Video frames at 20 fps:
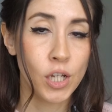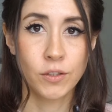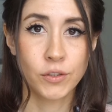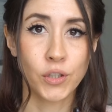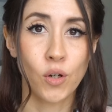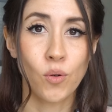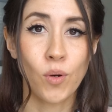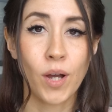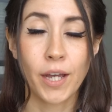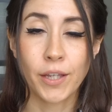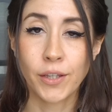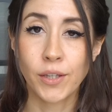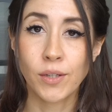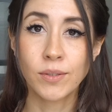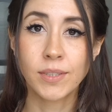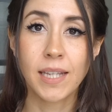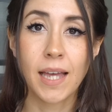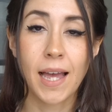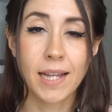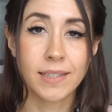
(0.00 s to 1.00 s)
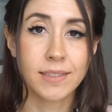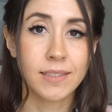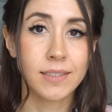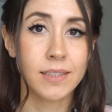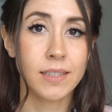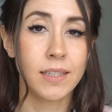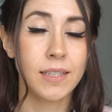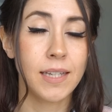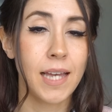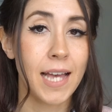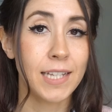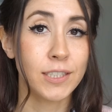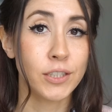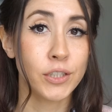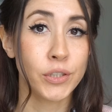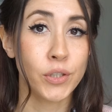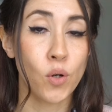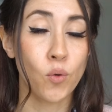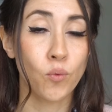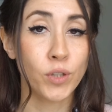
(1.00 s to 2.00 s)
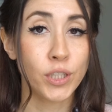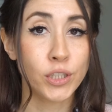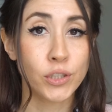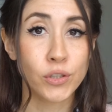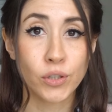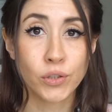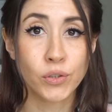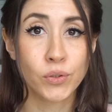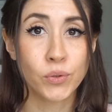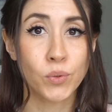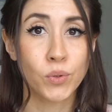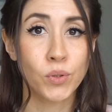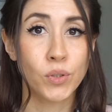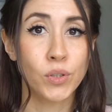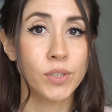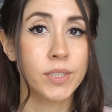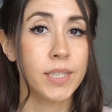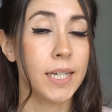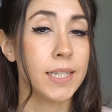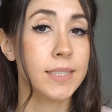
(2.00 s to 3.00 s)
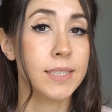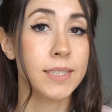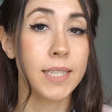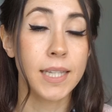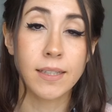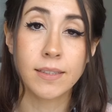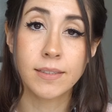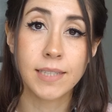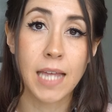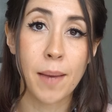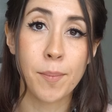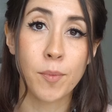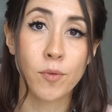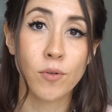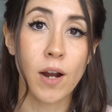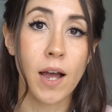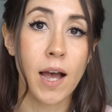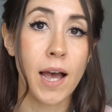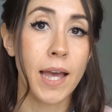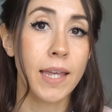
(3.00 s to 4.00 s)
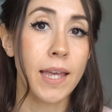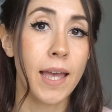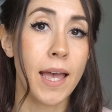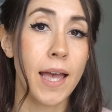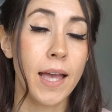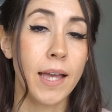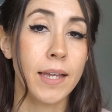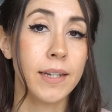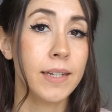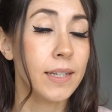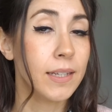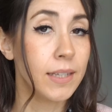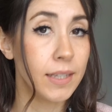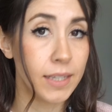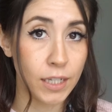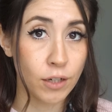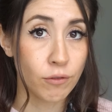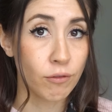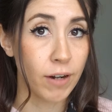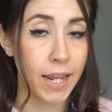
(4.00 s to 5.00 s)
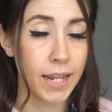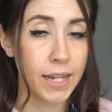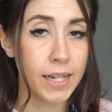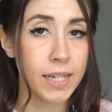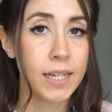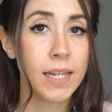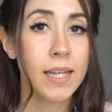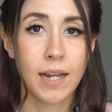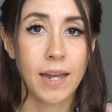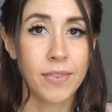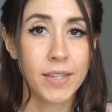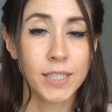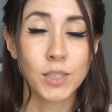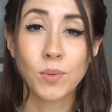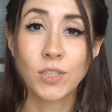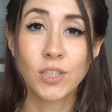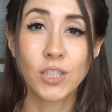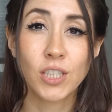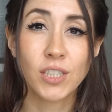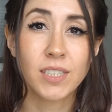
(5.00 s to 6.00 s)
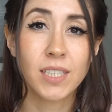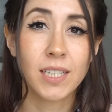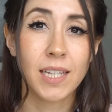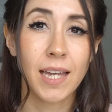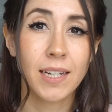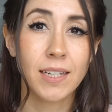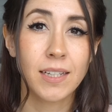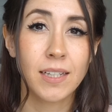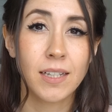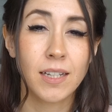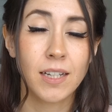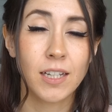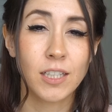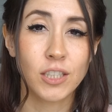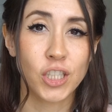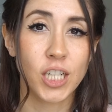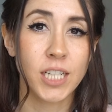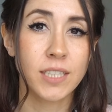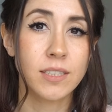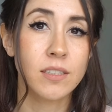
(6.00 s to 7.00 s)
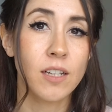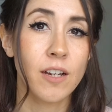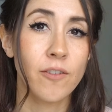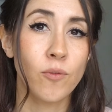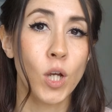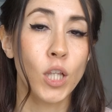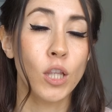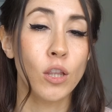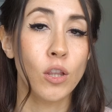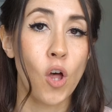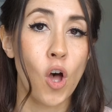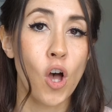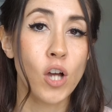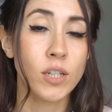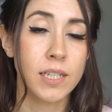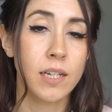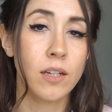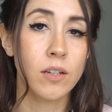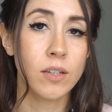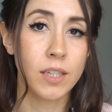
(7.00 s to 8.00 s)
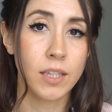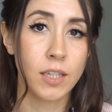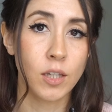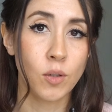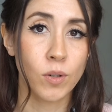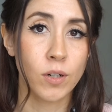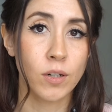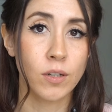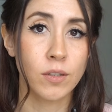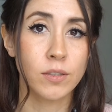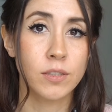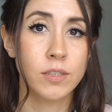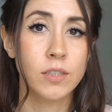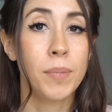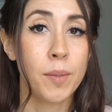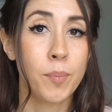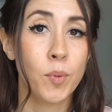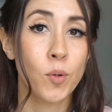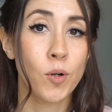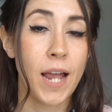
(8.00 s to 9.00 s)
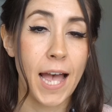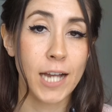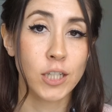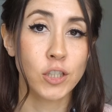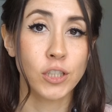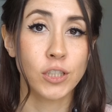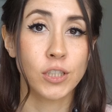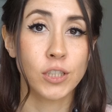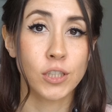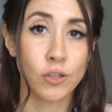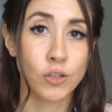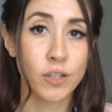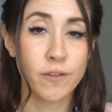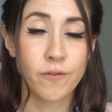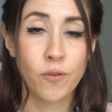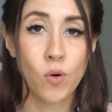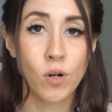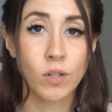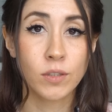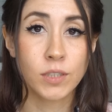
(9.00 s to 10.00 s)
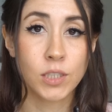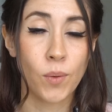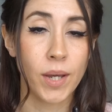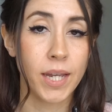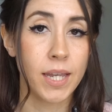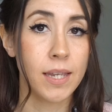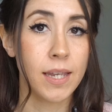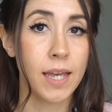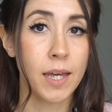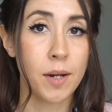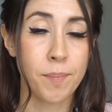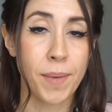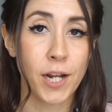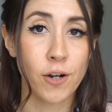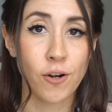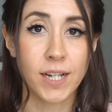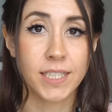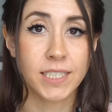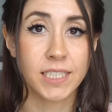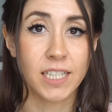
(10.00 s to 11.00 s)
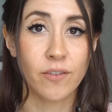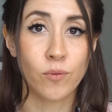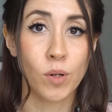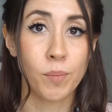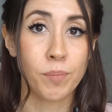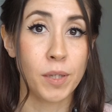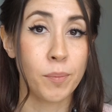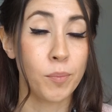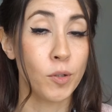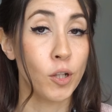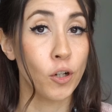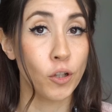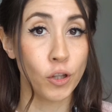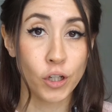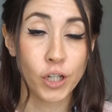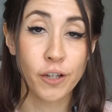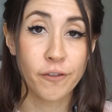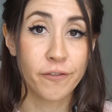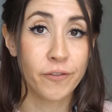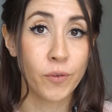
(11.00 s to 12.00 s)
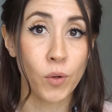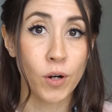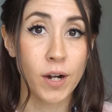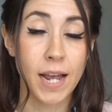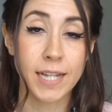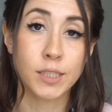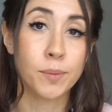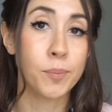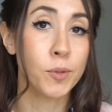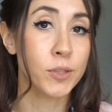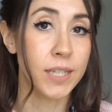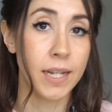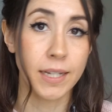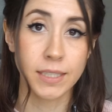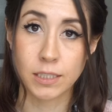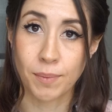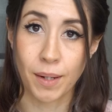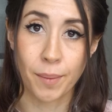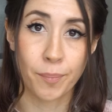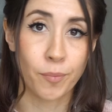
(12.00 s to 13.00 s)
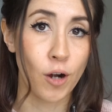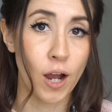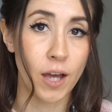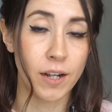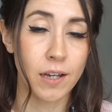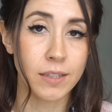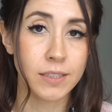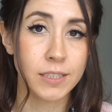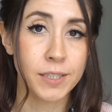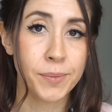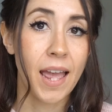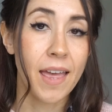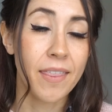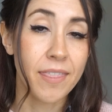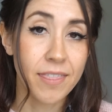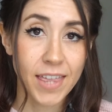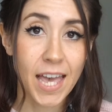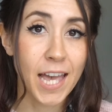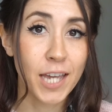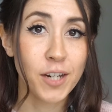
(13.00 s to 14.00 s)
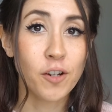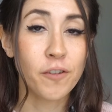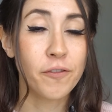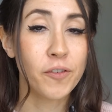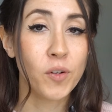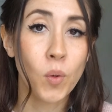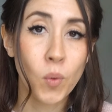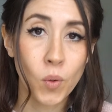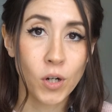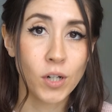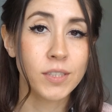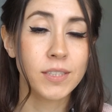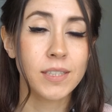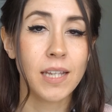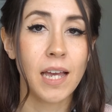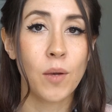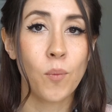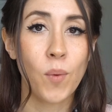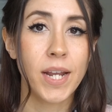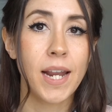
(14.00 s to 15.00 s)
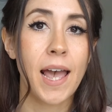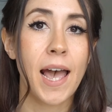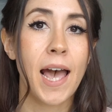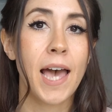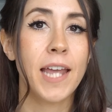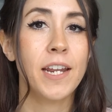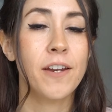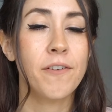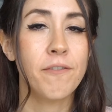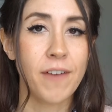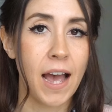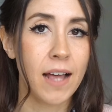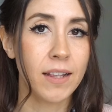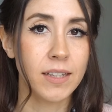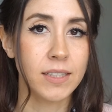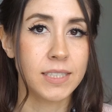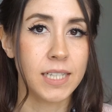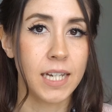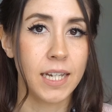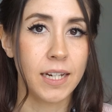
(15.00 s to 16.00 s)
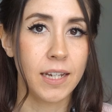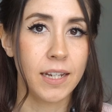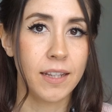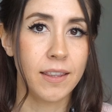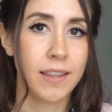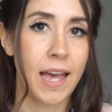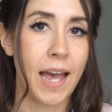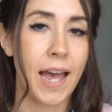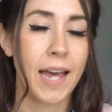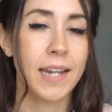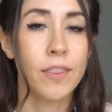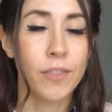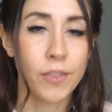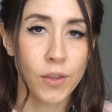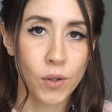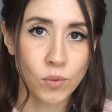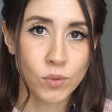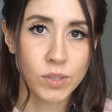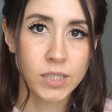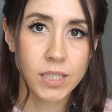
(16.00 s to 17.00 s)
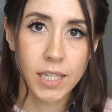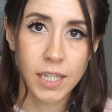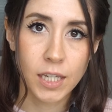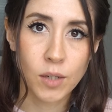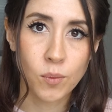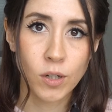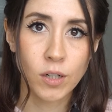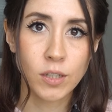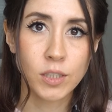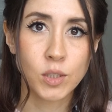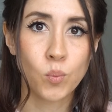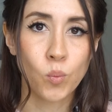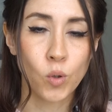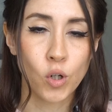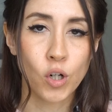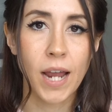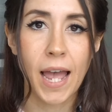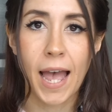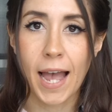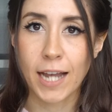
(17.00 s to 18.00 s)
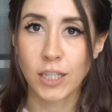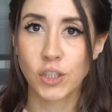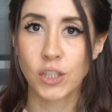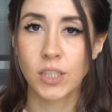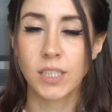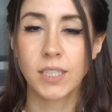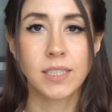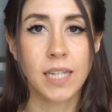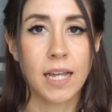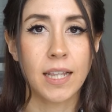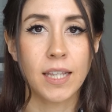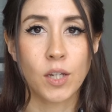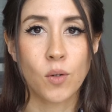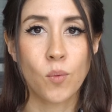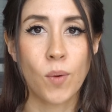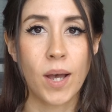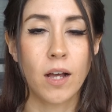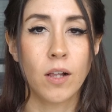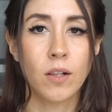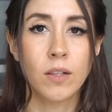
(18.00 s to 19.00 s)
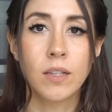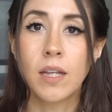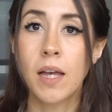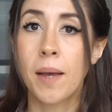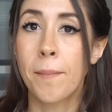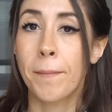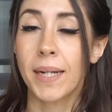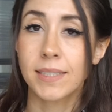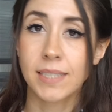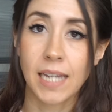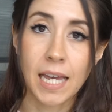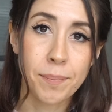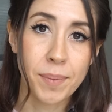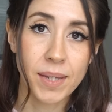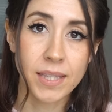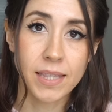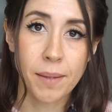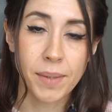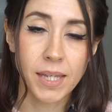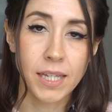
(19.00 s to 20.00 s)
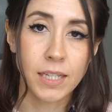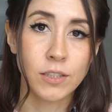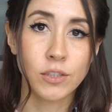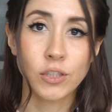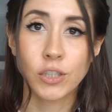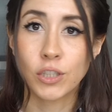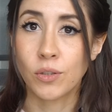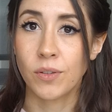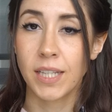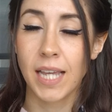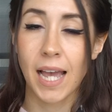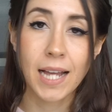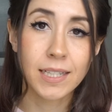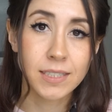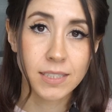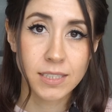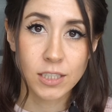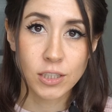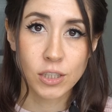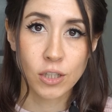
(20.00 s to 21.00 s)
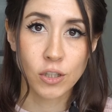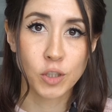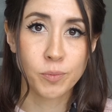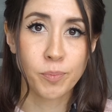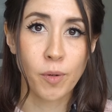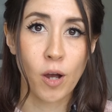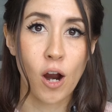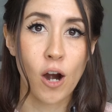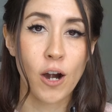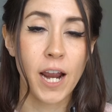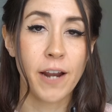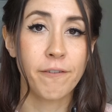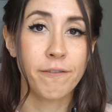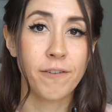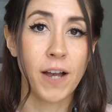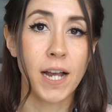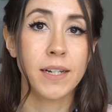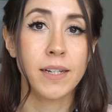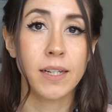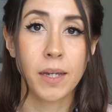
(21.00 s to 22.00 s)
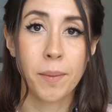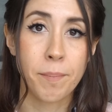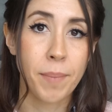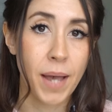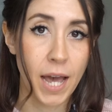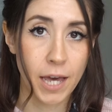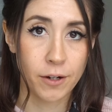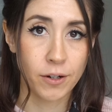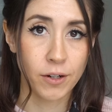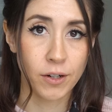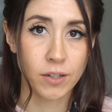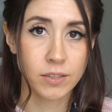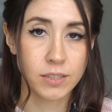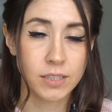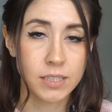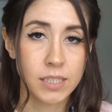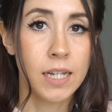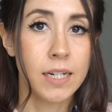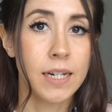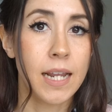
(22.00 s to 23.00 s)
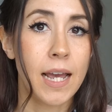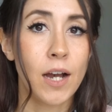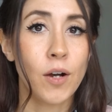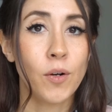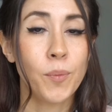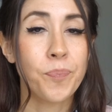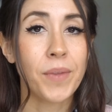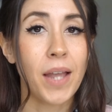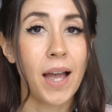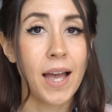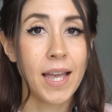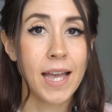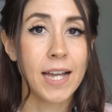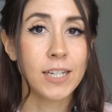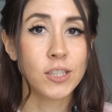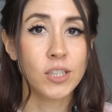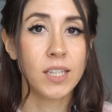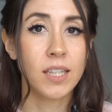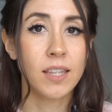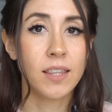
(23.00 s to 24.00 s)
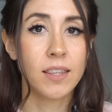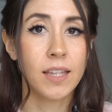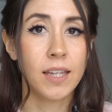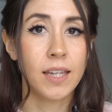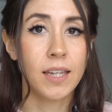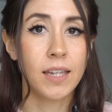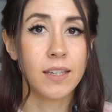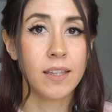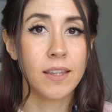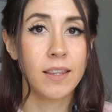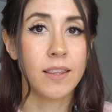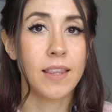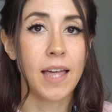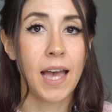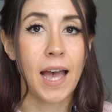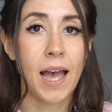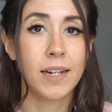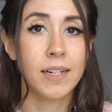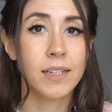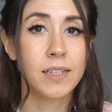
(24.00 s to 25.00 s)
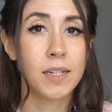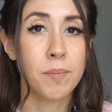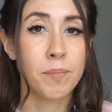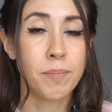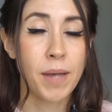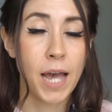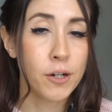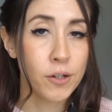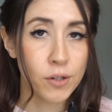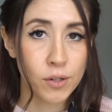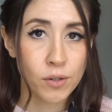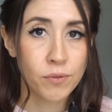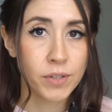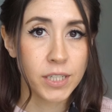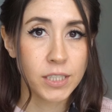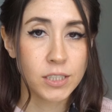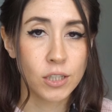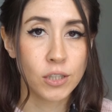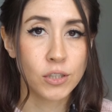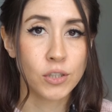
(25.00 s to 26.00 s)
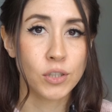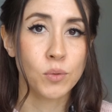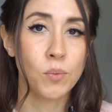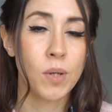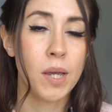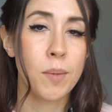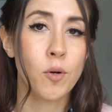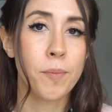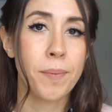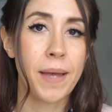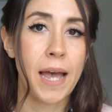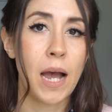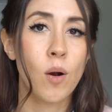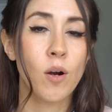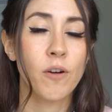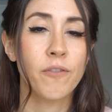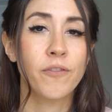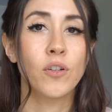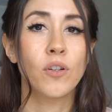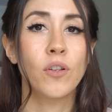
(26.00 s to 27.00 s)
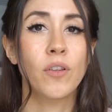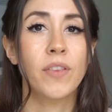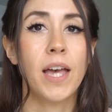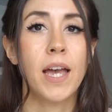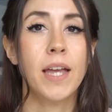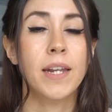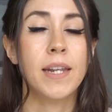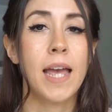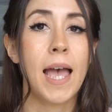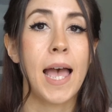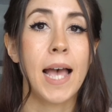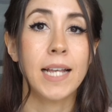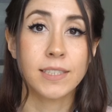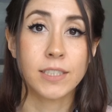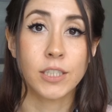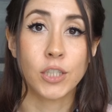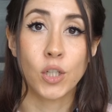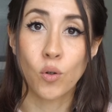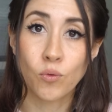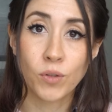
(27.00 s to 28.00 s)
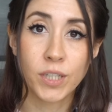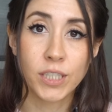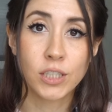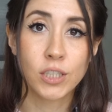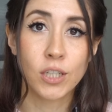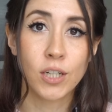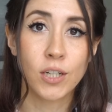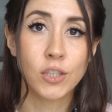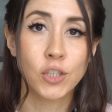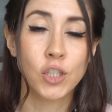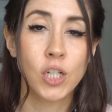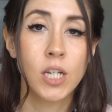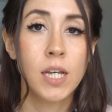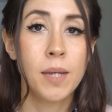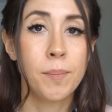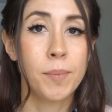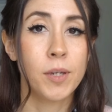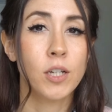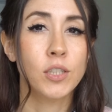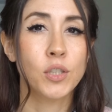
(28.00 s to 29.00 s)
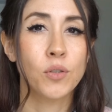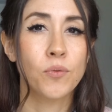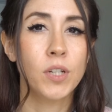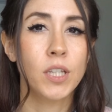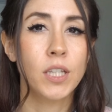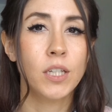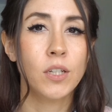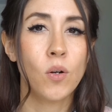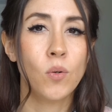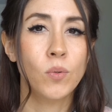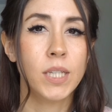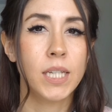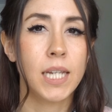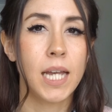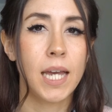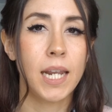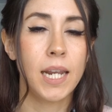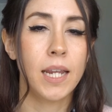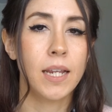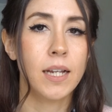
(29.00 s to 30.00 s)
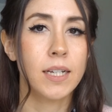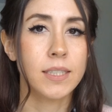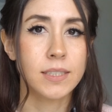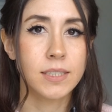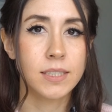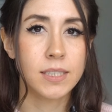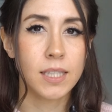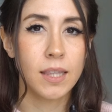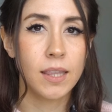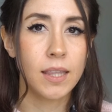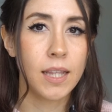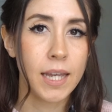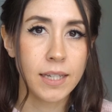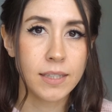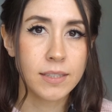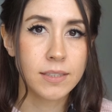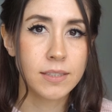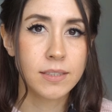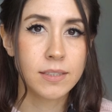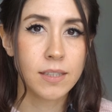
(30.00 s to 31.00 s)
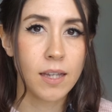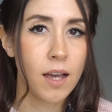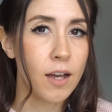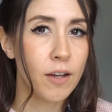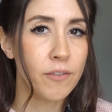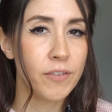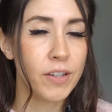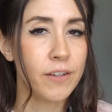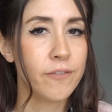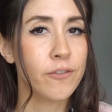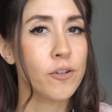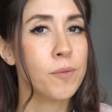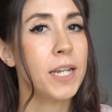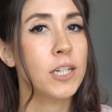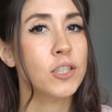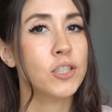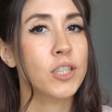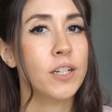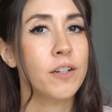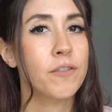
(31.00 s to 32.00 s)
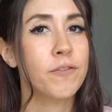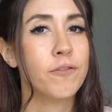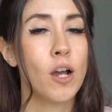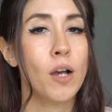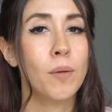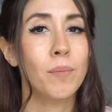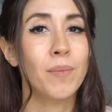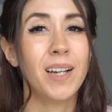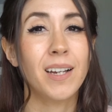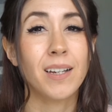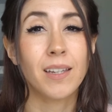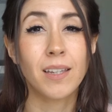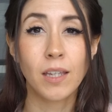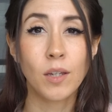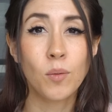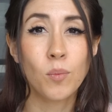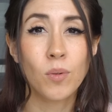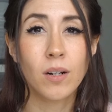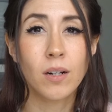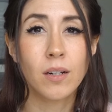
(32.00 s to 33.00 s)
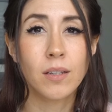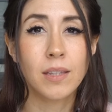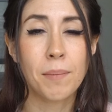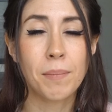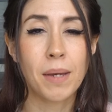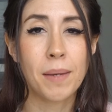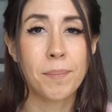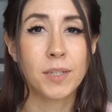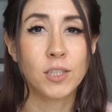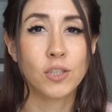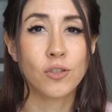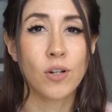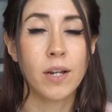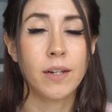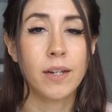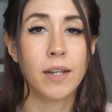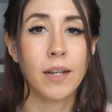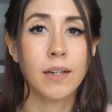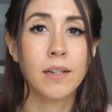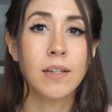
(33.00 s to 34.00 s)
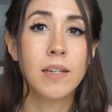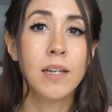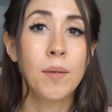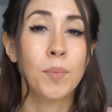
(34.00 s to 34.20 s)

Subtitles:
So I use Etsy SEO research tools like Sales Samurai and eRank, and this was just to get a gist of what long tail keywords people are actually searching for, so I can get a better idea of what people are looking for as it pertains to my product. And then, of course, I went ahead and validated that those keywords were actually selling well by typing them into the Etsy search bar and finding competitors. Now, I actually think that competitor research is way more powerful than SEO research, because you're really only getting a slice of information from a keyword that might be trending.